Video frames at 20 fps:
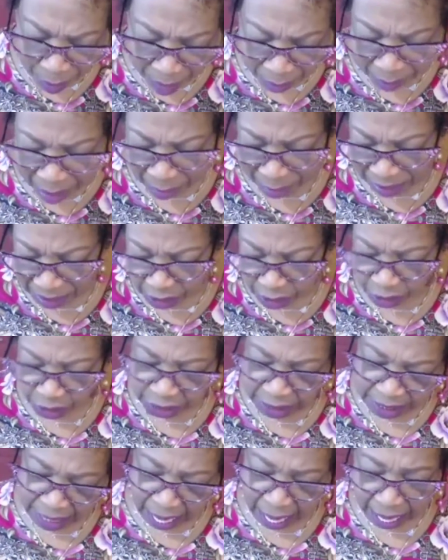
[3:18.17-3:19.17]
Baba
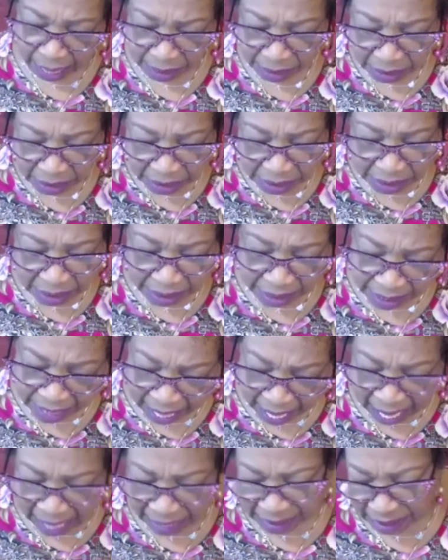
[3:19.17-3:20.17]
Mashiach.
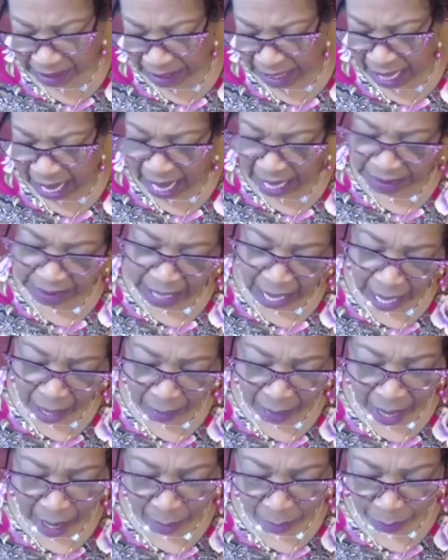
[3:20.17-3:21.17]
Yes, yes.
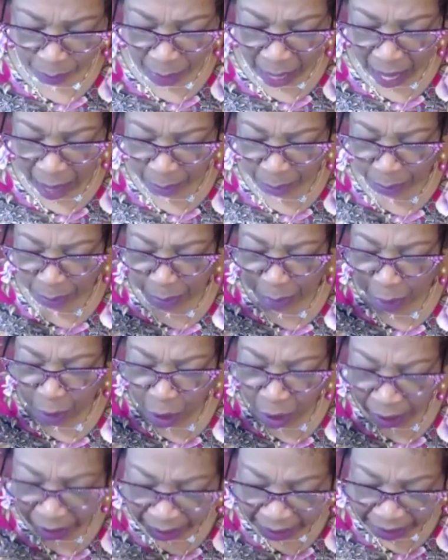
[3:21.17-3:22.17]
I'm
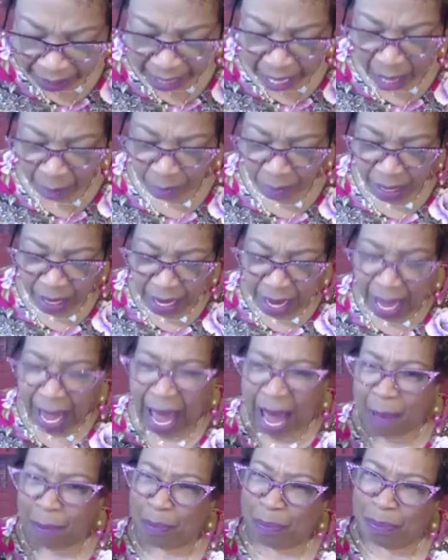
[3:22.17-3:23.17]
pulling.
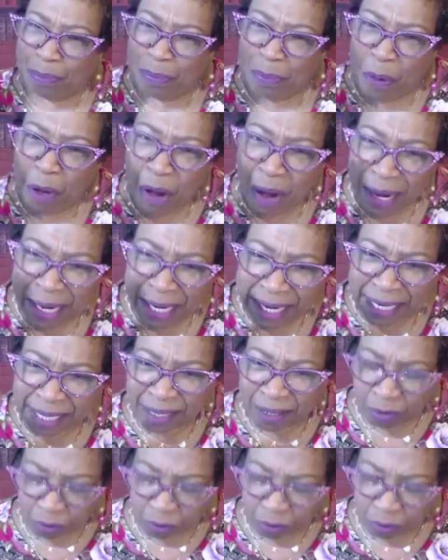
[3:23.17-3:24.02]
I'm pulling.